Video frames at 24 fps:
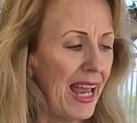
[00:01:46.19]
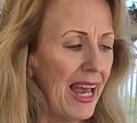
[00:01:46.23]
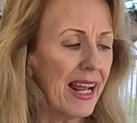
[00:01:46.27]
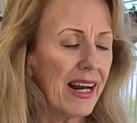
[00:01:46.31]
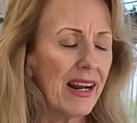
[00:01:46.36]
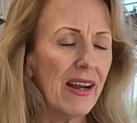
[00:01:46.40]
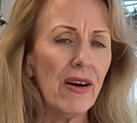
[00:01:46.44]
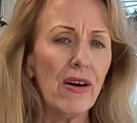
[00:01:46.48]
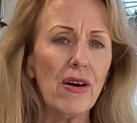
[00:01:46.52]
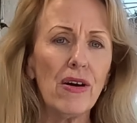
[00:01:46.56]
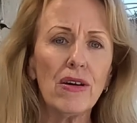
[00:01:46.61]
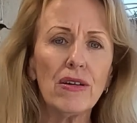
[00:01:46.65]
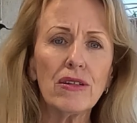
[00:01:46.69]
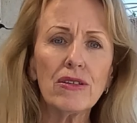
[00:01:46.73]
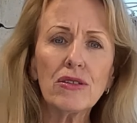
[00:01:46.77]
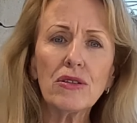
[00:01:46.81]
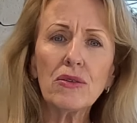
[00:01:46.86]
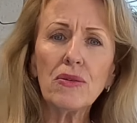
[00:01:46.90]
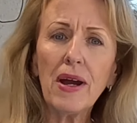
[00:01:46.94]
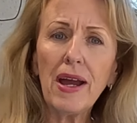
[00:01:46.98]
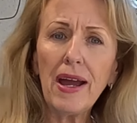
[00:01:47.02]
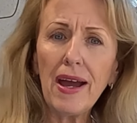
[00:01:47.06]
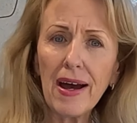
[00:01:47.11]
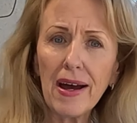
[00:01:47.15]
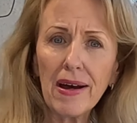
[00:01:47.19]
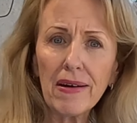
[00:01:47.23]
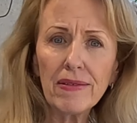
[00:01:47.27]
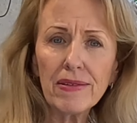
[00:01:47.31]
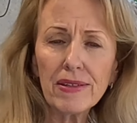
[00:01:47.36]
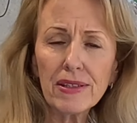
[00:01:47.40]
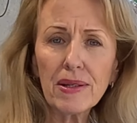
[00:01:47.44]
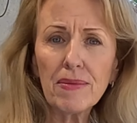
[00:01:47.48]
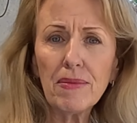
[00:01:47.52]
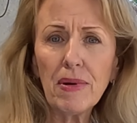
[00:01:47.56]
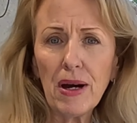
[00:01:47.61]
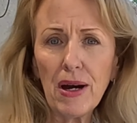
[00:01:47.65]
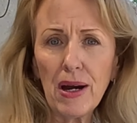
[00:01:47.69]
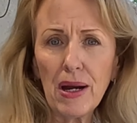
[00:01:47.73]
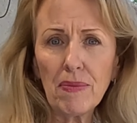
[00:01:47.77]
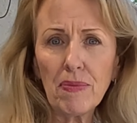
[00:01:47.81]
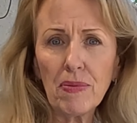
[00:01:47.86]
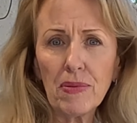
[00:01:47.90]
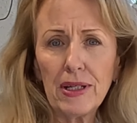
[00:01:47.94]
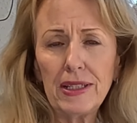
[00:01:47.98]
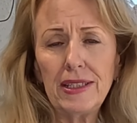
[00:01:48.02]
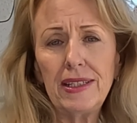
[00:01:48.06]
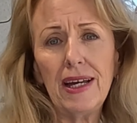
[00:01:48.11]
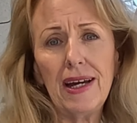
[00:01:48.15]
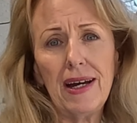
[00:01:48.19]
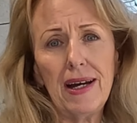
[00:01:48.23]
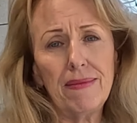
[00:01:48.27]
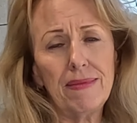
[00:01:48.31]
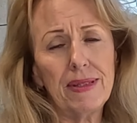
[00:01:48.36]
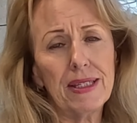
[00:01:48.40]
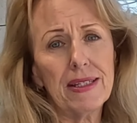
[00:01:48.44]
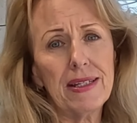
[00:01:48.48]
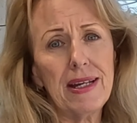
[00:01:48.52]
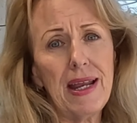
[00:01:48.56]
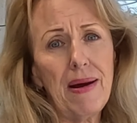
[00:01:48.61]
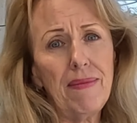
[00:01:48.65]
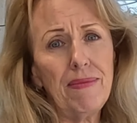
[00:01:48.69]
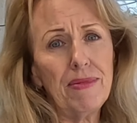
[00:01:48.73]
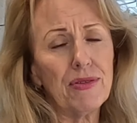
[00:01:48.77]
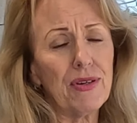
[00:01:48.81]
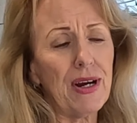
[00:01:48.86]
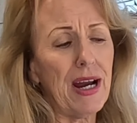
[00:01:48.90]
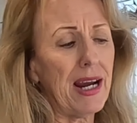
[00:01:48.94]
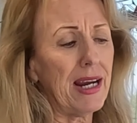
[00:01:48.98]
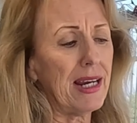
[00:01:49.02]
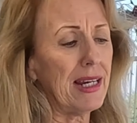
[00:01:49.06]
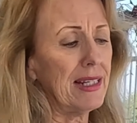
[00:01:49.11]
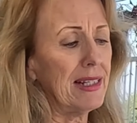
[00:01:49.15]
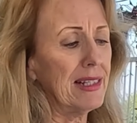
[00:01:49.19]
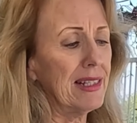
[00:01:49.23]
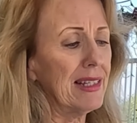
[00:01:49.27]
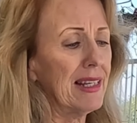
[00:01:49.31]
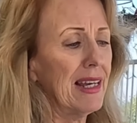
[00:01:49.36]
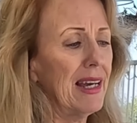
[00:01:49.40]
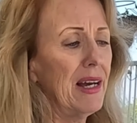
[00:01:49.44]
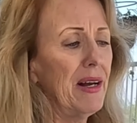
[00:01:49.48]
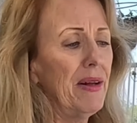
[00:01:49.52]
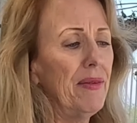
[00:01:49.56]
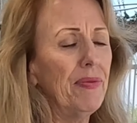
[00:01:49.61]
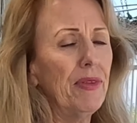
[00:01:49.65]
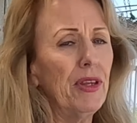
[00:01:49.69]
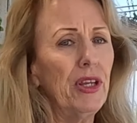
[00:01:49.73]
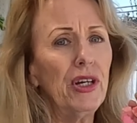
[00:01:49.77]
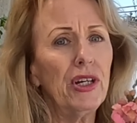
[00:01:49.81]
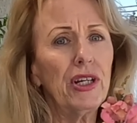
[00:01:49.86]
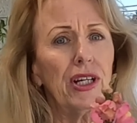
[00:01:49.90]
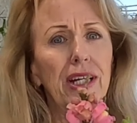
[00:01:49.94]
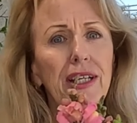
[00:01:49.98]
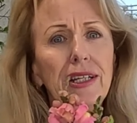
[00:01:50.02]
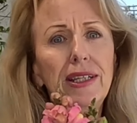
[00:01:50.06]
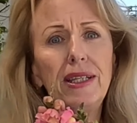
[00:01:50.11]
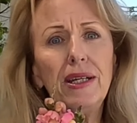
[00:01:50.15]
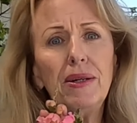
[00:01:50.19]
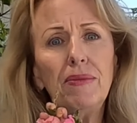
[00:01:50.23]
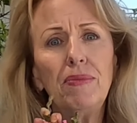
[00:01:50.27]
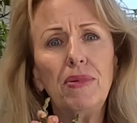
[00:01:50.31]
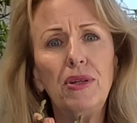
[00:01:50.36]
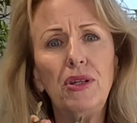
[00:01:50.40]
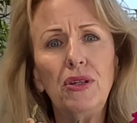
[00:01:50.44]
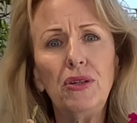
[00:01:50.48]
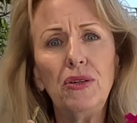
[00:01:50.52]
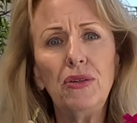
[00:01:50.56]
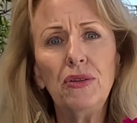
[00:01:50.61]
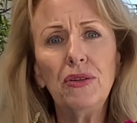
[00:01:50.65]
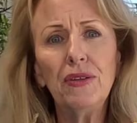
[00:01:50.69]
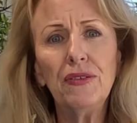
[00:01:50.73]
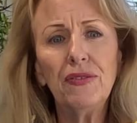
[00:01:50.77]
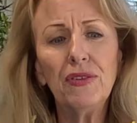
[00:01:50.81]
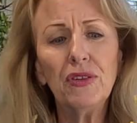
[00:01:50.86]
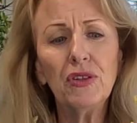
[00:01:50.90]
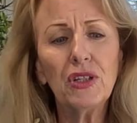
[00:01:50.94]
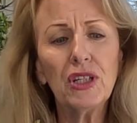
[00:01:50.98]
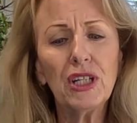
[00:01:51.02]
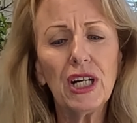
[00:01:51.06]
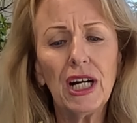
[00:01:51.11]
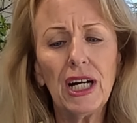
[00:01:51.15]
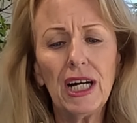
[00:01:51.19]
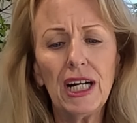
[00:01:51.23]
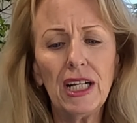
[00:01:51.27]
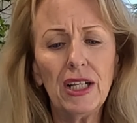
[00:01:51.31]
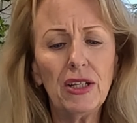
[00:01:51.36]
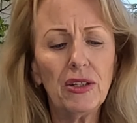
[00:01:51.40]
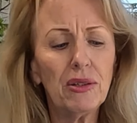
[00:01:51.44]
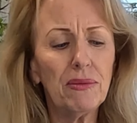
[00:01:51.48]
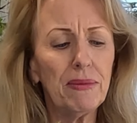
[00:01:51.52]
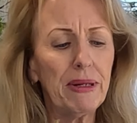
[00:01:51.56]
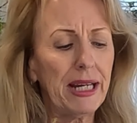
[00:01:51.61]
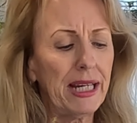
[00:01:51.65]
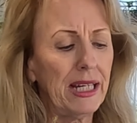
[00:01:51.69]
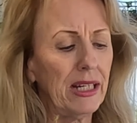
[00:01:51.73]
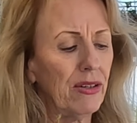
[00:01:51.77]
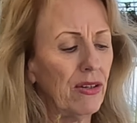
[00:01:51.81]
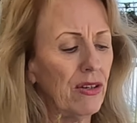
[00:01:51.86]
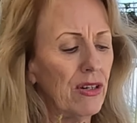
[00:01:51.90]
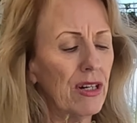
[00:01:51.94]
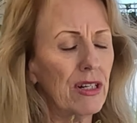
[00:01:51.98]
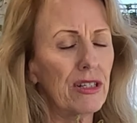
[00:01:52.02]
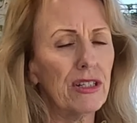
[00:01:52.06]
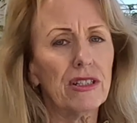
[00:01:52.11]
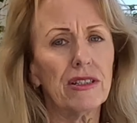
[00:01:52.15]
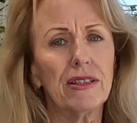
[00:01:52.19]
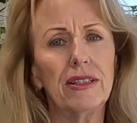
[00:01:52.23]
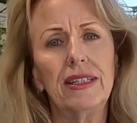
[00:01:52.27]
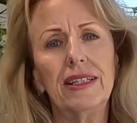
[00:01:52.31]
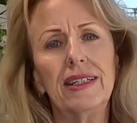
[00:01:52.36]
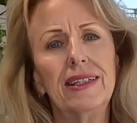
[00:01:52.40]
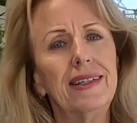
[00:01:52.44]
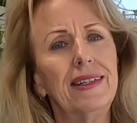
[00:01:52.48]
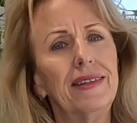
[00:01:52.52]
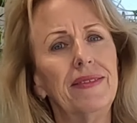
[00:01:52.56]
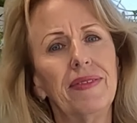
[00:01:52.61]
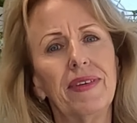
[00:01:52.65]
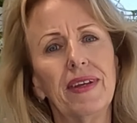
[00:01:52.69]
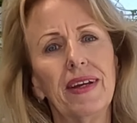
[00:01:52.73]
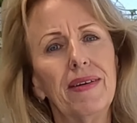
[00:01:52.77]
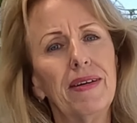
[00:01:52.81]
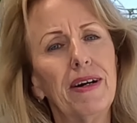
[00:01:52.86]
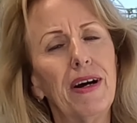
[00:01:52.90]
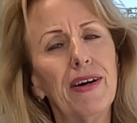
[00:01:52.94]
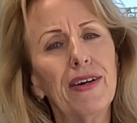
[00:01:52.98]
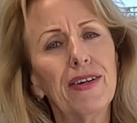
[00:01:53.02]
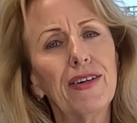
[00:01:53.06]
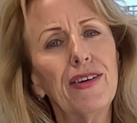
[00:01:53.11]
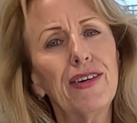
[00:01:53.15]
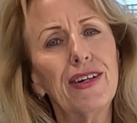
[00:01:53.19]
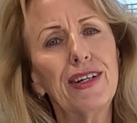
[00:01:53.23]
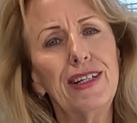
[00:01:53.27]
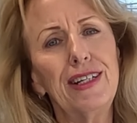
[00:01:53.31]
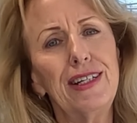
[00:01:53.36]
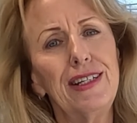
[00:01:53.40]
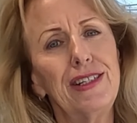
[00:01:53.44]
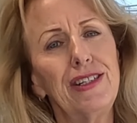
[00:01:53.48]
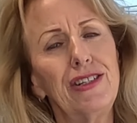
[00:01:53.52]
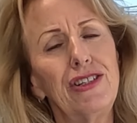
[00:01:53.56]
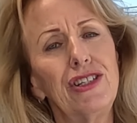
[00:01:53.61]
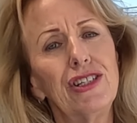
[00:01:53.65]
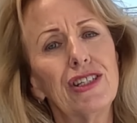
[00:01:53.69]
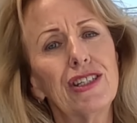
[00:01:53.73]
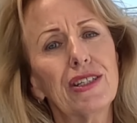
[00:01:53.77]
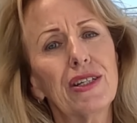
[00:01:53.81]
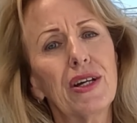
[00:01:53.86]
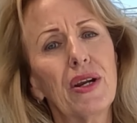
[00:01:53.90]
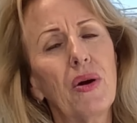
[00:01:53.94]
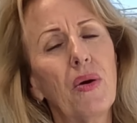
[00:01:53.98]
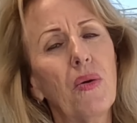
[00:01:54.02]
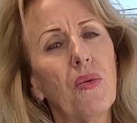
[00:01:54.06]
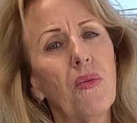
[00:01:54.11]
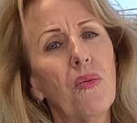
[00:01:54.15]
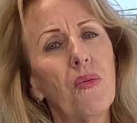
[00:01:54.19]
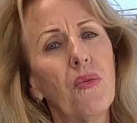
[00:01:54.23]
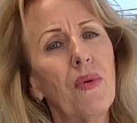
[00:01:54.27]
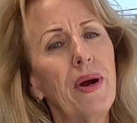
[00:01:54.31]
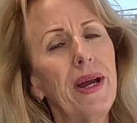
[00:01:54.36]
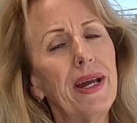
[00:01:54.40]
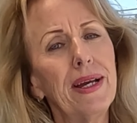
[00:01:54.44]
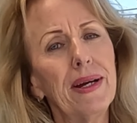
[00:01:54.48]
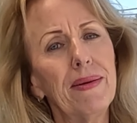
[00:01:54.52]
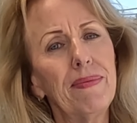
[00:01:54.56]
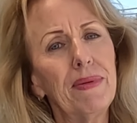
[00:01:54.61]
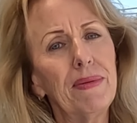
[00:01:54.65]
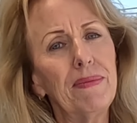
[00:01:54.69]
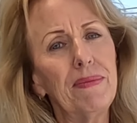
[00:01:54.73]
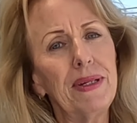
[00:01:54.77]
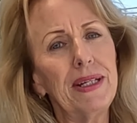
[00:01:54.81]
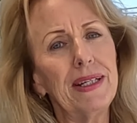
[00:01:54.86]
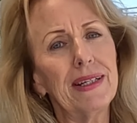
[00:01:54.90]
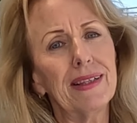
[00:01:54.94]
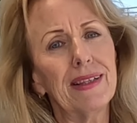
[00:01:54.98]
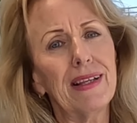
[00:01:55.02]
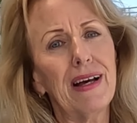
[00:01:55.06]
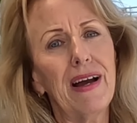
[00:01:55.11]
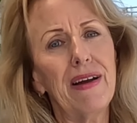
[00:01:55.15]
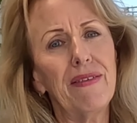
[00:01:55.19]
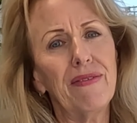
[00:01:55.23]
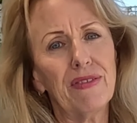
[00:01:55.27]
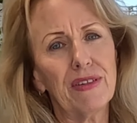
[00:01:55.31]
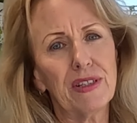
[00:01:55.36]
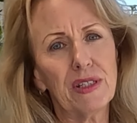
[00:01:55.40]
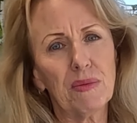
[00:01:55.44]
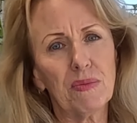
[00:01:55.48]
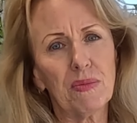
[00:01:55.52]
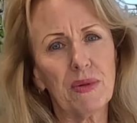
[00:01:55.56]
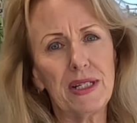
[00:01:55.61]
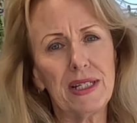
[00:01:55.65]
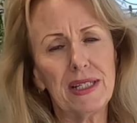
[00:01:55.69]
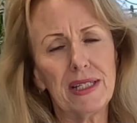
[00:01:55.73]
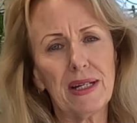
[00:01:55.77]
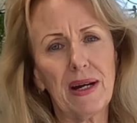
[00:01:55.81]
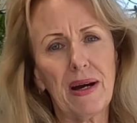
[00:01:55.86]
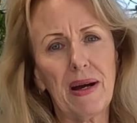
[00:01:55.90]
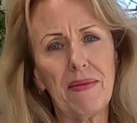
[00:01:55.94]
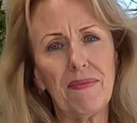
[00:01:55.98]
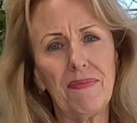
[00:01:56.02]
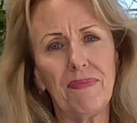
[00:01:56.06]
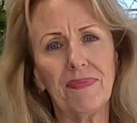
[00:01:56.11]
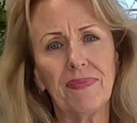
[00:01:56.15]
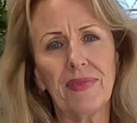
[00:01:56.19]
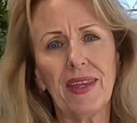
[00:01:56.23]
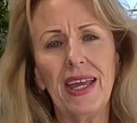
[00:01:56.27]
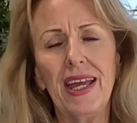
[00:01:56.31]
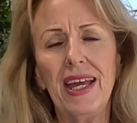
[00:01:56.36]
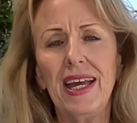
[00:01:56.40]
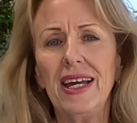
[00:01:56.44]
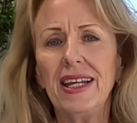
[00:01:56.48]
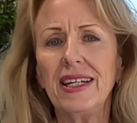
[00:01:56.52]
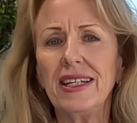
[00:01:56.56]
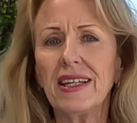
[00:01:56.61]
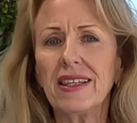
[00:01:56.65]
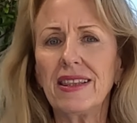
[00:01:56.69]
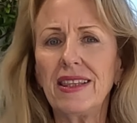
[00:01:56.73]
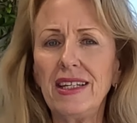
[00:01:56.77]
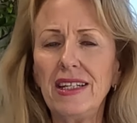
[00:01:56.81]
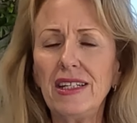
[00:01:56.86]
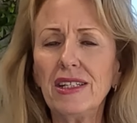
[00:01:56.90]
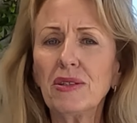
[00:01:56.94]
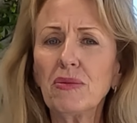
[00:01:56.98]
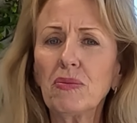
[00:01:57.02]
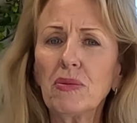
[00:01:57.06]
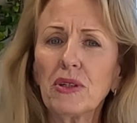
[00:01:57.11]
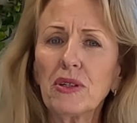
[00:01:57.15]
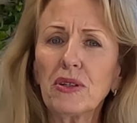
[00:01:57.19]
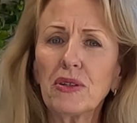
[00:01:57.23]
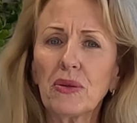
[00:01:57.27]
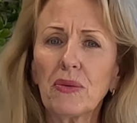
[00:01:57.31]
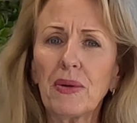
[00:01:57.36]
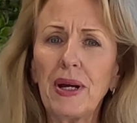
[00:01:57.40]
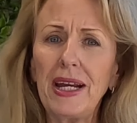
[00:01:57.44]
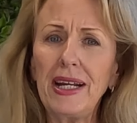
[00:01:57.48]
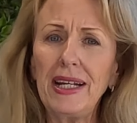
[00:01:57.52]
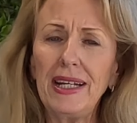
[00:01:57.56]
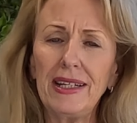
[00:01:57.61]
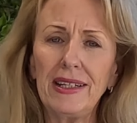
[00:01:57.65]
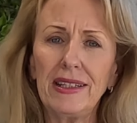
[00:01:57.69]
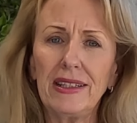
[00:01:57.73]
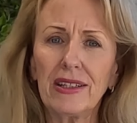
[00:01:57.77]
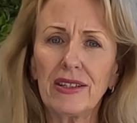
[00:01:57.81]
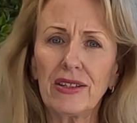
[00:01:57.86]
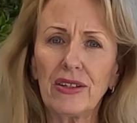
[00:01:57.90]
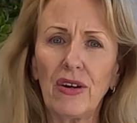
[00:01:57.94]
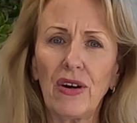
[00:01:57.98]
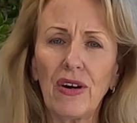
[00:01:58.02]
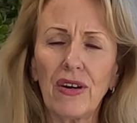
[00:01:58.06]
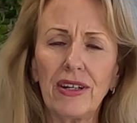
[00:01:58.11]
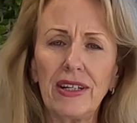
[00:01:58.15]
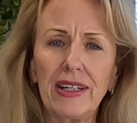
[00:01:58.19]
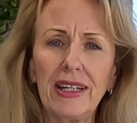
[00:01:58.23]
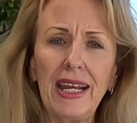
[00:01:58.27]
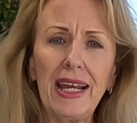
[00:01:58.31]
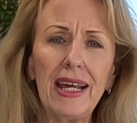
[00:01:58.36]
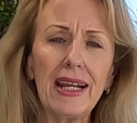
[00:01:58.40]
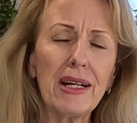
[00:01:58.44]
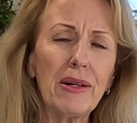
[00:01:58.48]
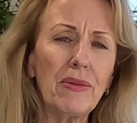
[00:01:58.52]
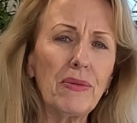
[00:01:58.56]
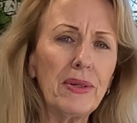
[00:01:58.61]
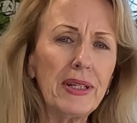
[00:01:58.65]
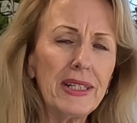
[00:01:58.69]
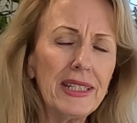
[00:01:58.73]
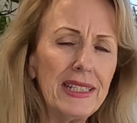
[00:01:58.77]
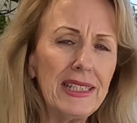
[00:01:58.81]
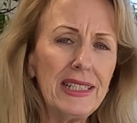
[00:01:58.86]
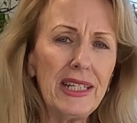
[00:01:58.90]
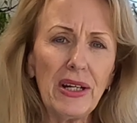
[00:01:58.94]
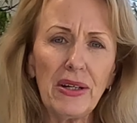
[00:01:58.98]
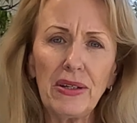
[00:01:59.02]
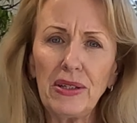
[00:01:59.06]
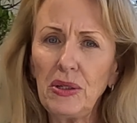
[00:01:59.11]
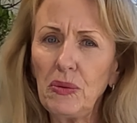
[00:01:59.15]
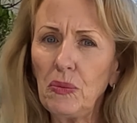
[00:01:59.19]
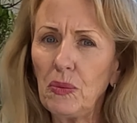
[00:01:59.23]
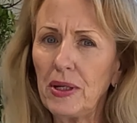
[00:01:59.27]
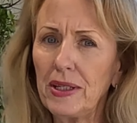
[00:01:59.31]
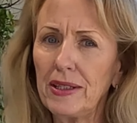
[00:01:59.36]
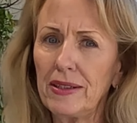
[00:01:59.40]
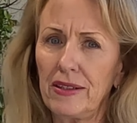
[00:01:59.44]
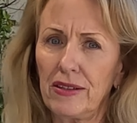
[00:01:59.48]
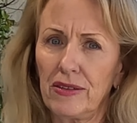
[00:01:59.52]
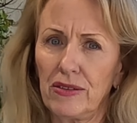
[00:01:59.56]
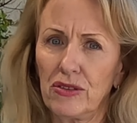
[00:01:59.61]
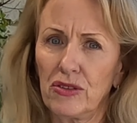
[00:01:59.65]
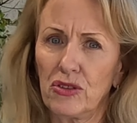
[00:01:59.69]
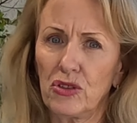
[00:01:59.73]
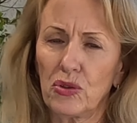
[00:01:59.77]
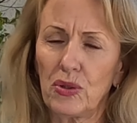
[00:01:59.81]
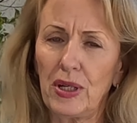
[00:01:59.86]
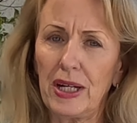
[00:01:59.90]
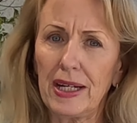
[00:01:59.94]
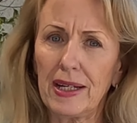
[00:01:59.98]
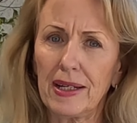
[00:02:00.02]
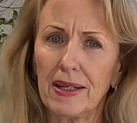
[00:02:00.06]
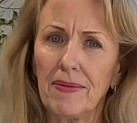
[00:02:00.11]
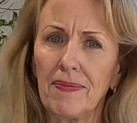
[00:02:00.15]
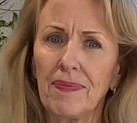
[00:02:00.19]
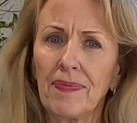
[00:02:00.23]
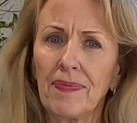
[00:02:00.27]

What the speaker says: And I also have some hybrid snapdragons. Look at the beautiful color. My gosh, our garden is just going to wake up and be alive for springtime. Now, these were great in the garden, and I want to tell you one little trick.